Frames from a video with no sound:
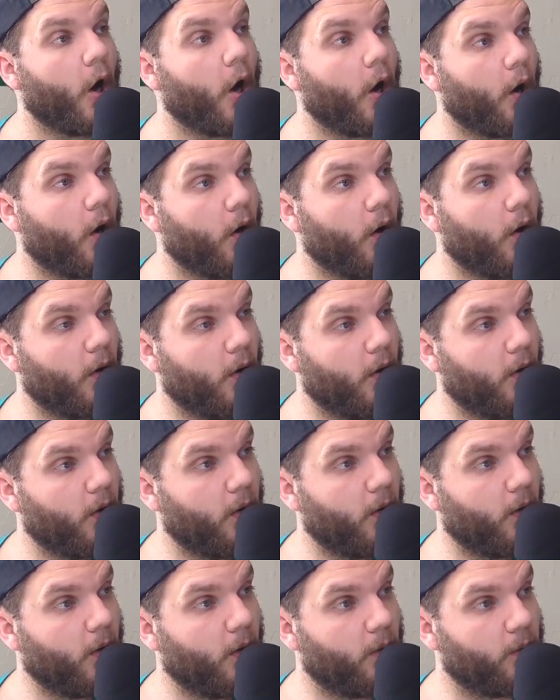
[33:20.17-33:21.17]

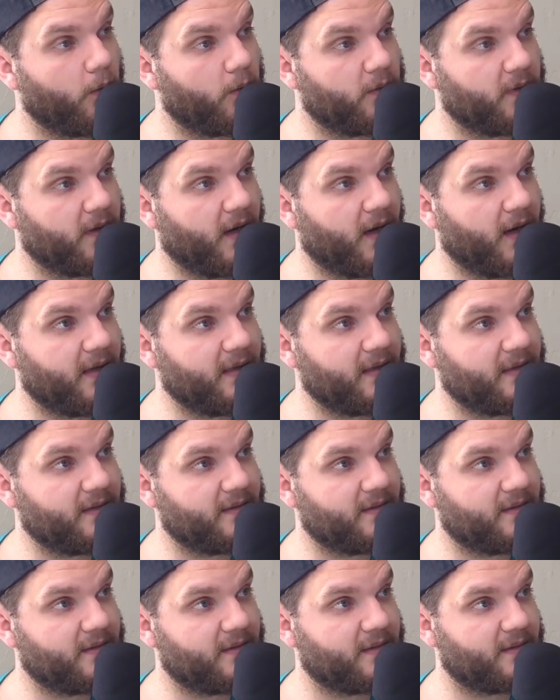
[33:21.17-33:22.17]
Oh,
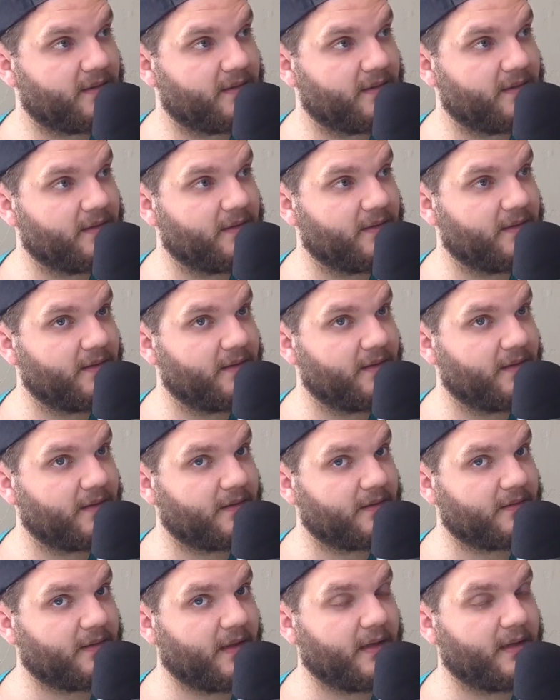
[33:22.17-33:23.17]
nice.
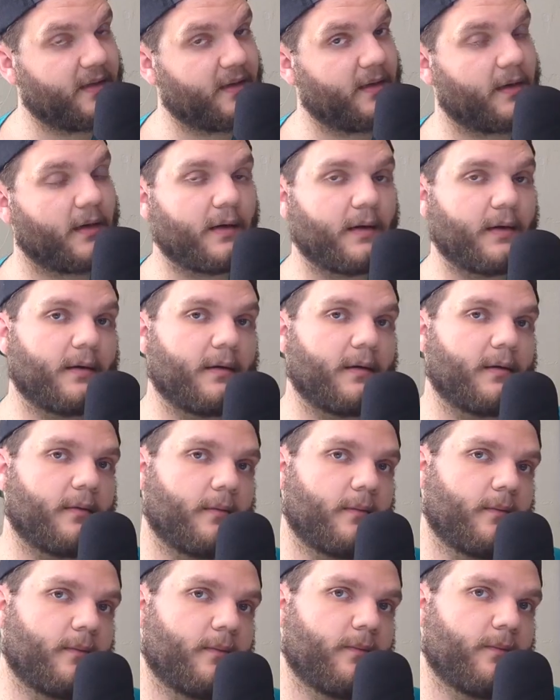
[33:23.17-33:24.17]
Like a
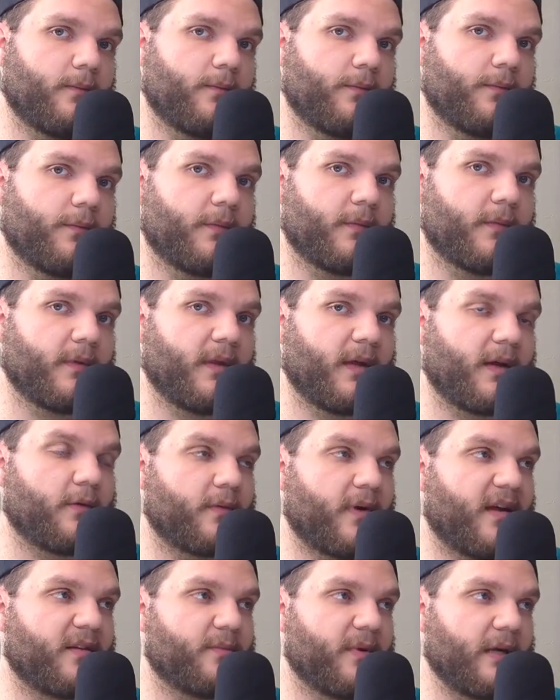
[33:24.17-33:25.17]

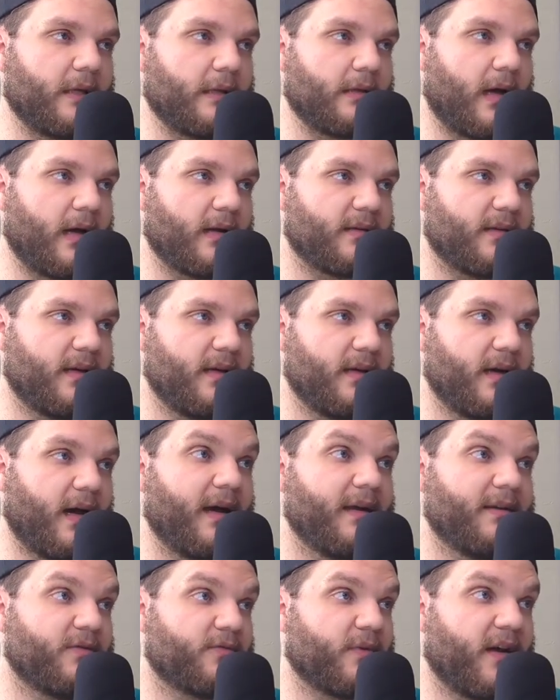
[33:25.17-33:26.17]
raspberry latte,
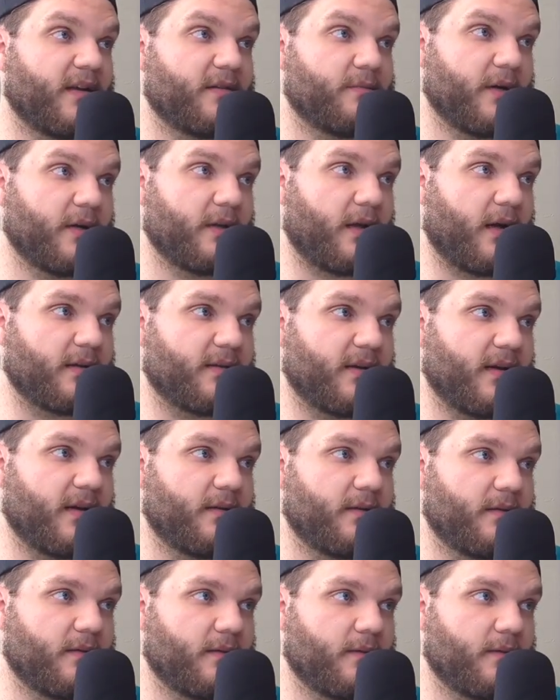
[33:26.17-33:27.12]
iced raspberry latte.